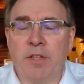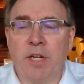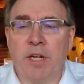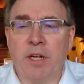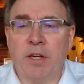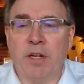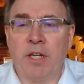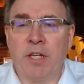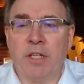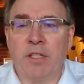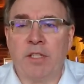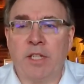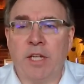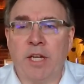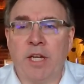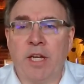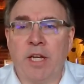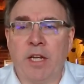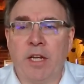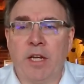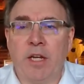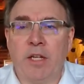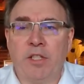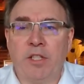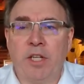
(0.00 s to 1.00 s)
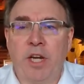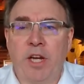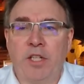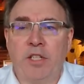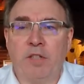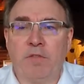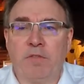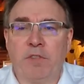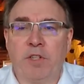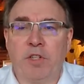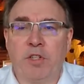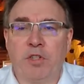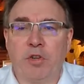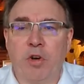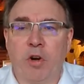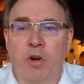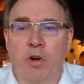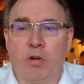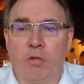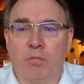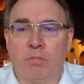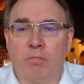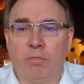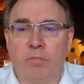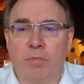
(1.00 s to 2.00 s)
there is a change of
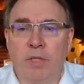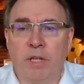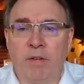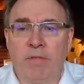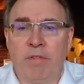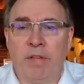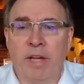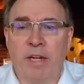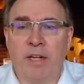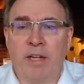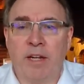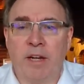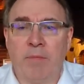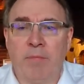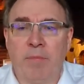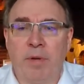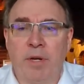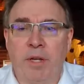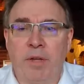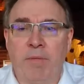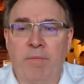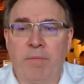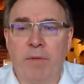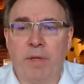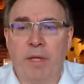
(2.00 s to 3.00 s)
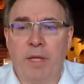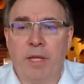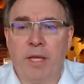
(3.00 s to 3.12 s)
control of that company.